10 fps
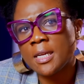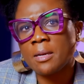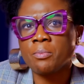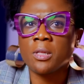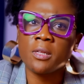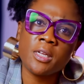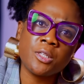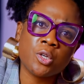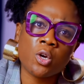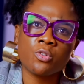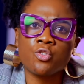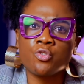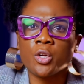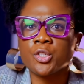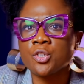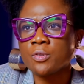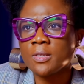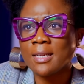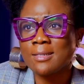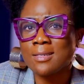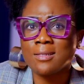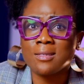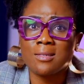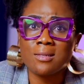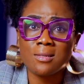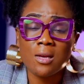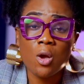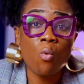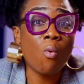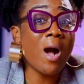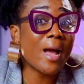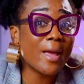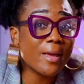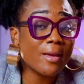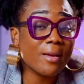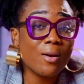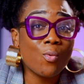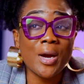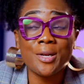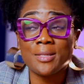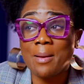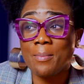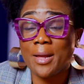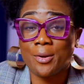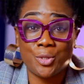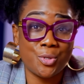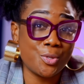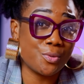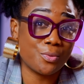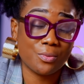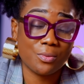and ability to construct good sentences. Why? Why does that matter to you?